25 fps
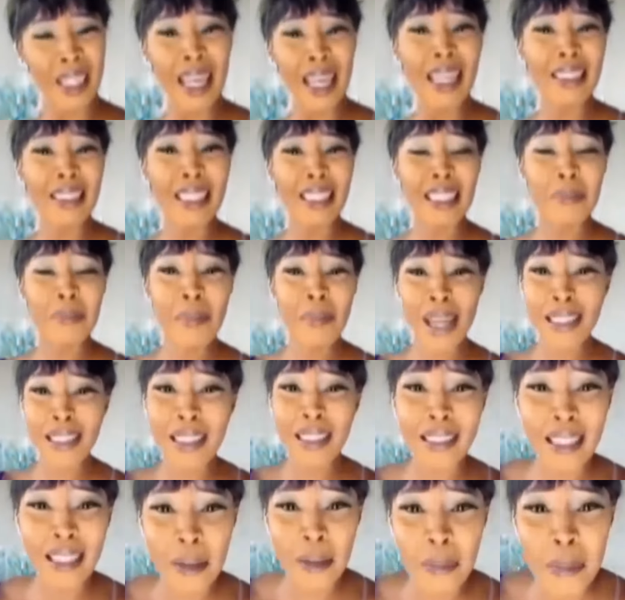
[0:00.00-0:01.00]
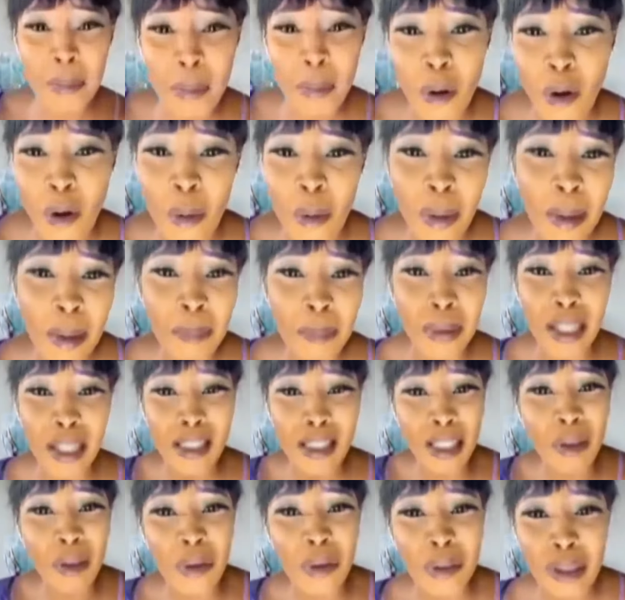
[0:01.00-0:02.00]
This man, they send people come my page,
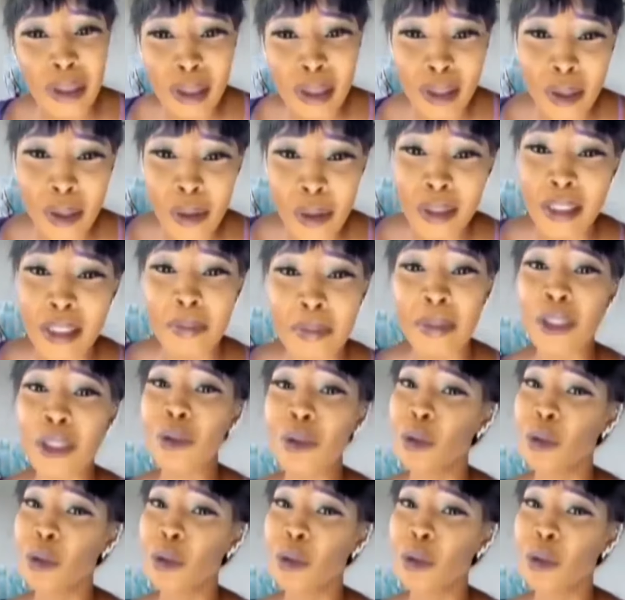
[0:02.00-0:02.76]
they come insult me.